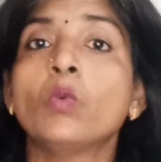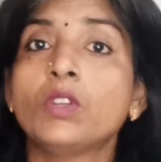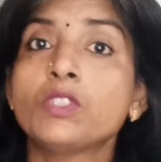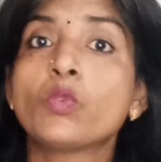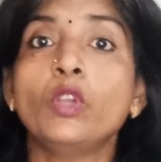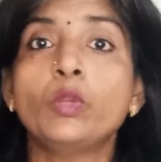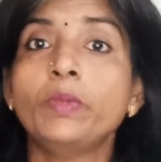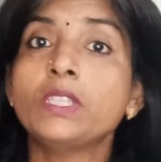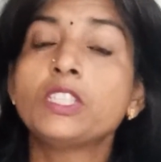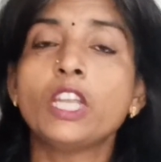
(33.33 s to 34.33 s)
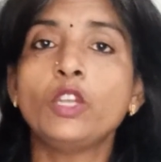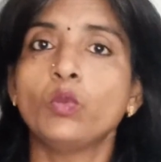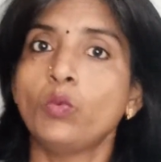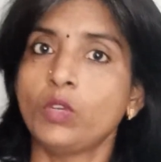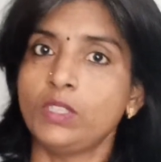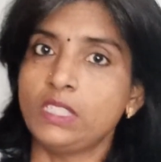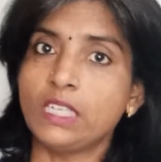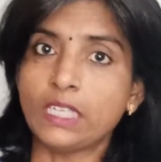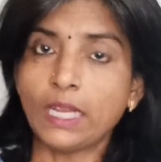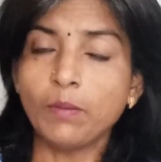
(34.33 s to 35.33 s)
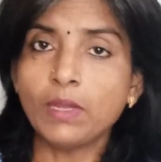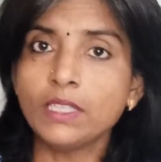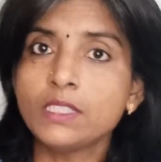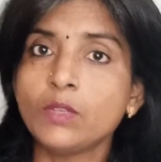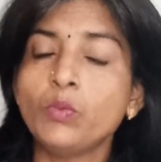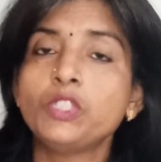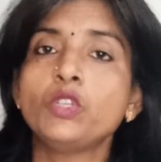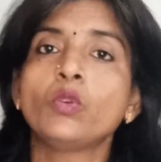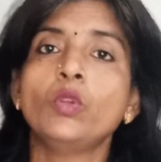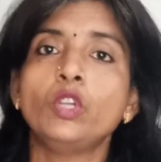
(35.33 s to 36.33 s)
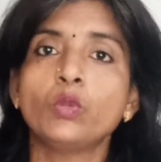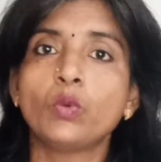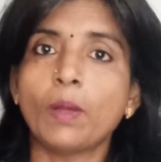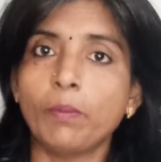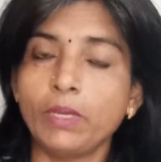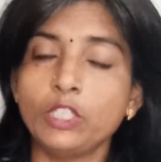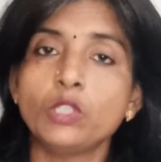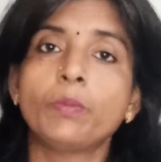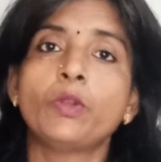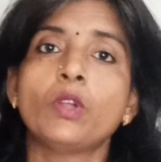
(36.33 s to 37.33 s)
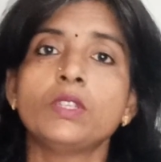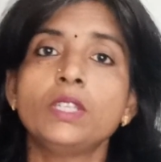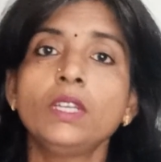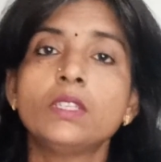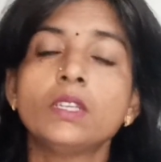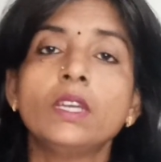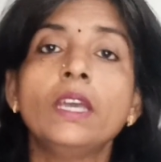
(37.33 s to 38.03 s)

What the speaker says: What is going to be the schedule, what is the timelines in which you're going to complete your project,